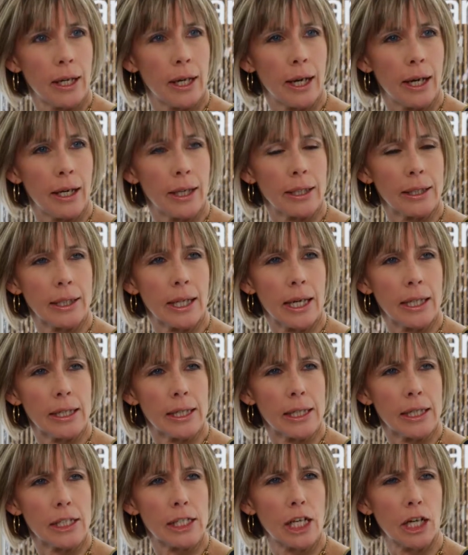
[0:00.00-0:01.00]
uh, in Kenya.
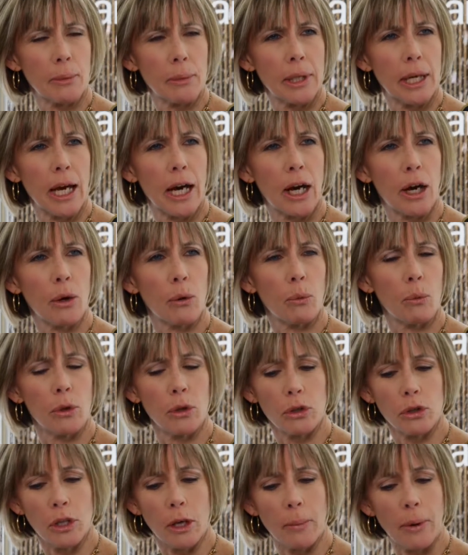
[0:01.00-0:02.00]
And tell me how what
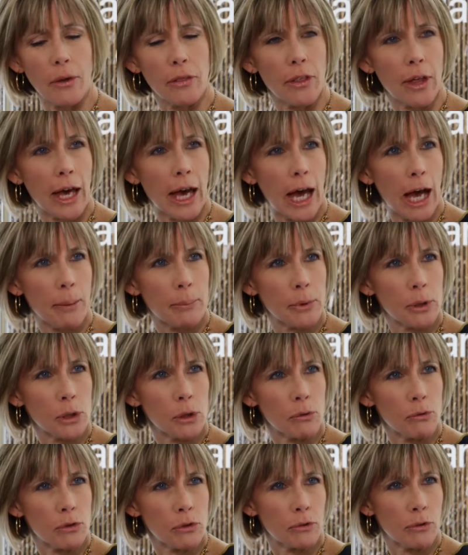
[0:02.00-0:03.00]
you, about the app that
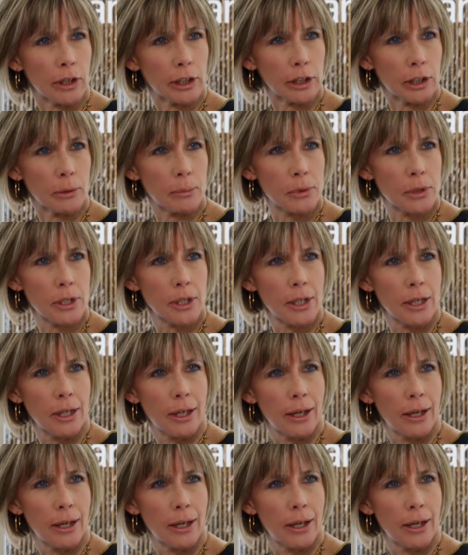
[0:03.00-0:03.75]
you've developed yes.